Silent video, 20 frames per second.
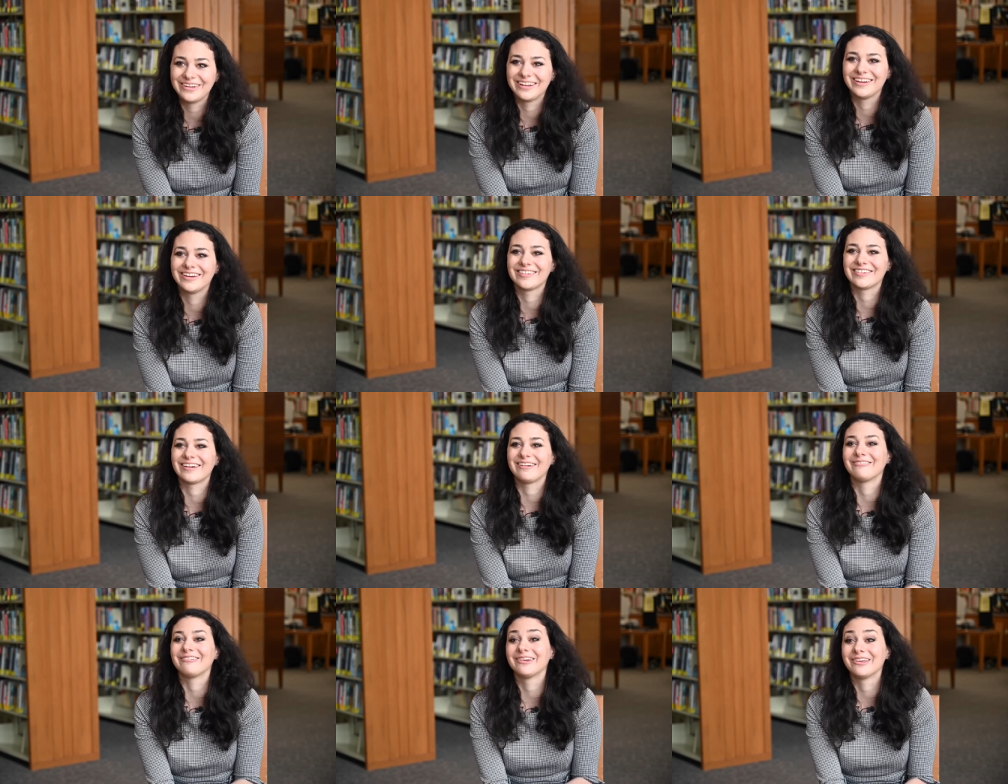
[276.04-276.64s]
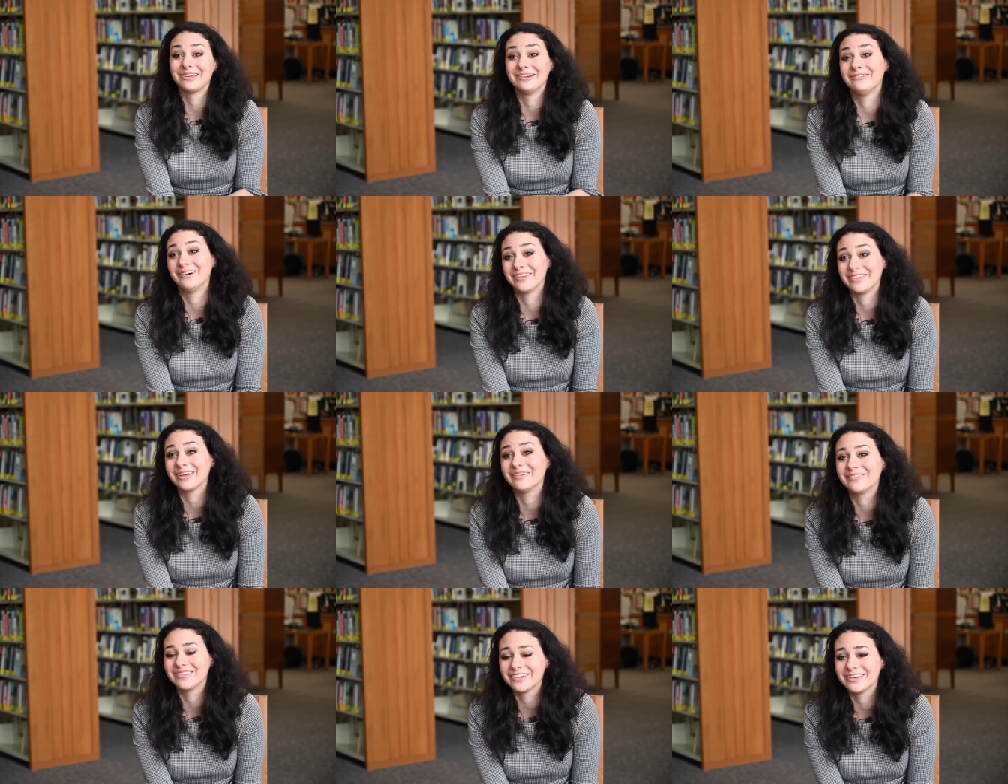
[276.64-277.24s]
because I really
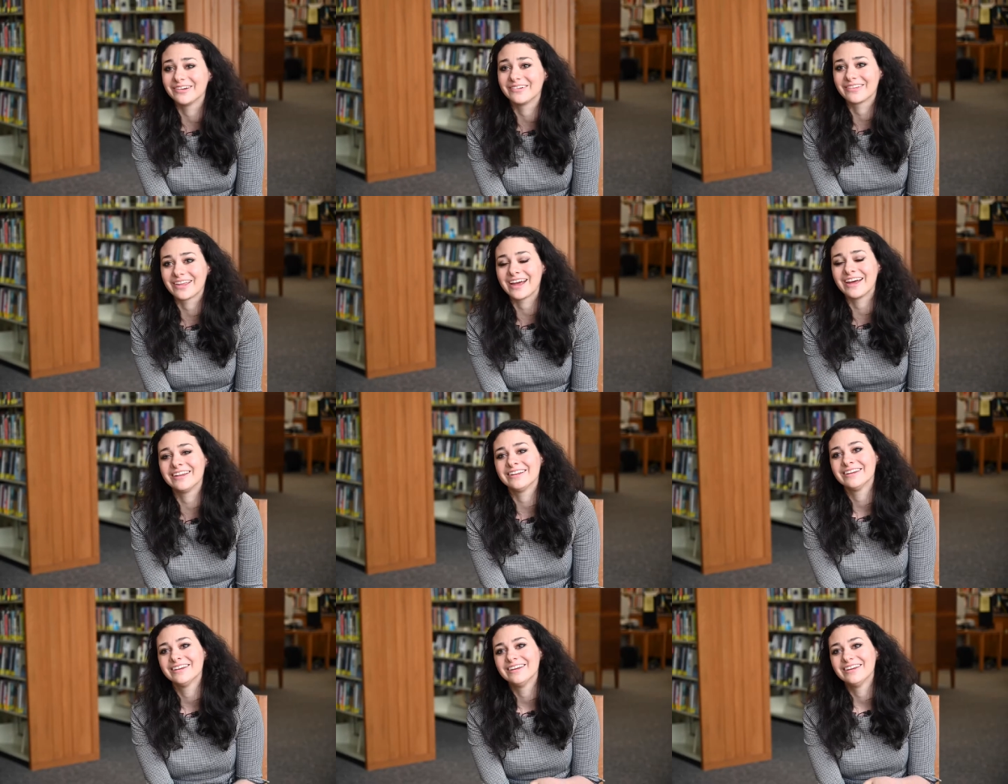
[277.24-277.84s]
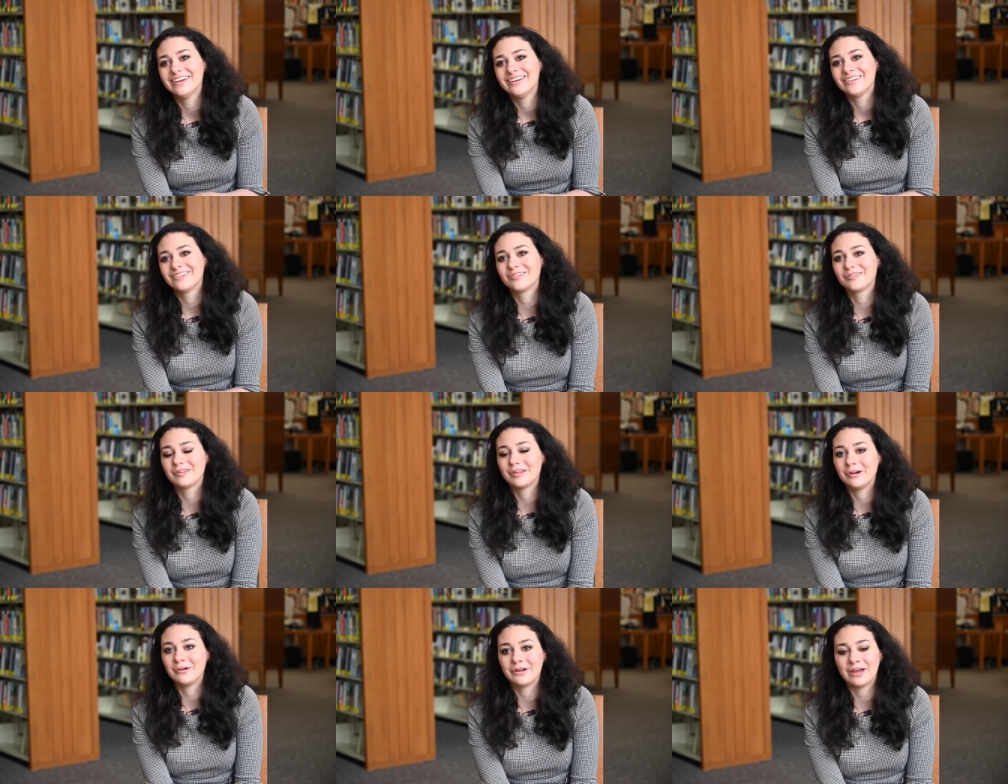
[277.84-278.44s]
want them to know that
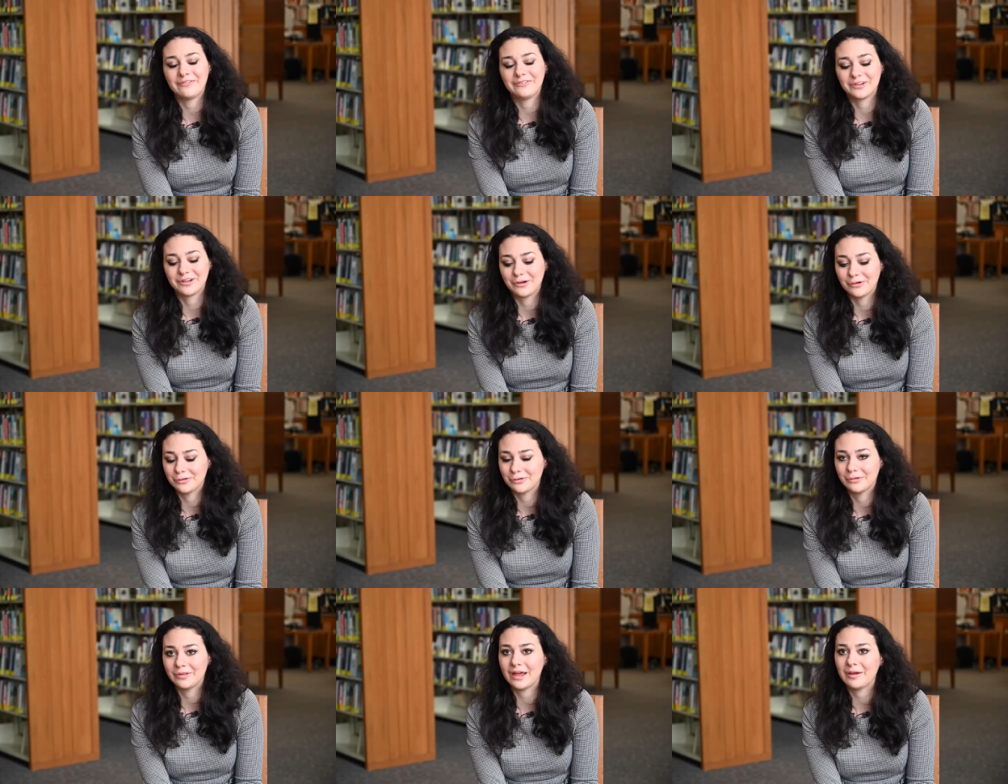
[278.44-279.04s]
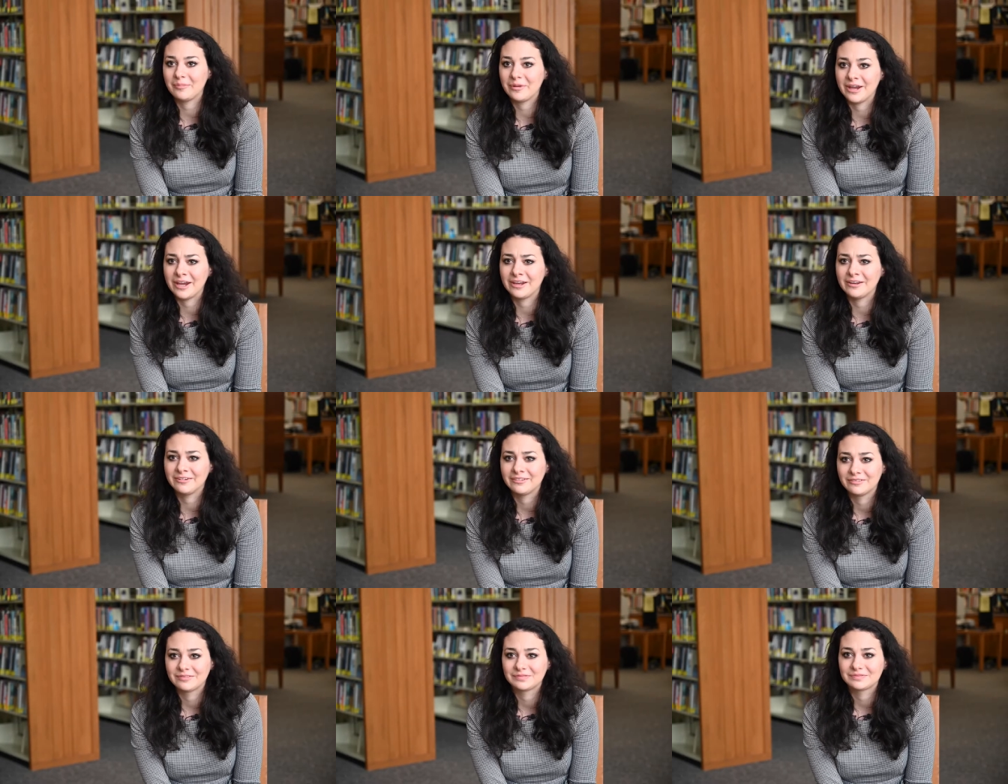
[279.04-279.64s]
so they don't have to go through that pain.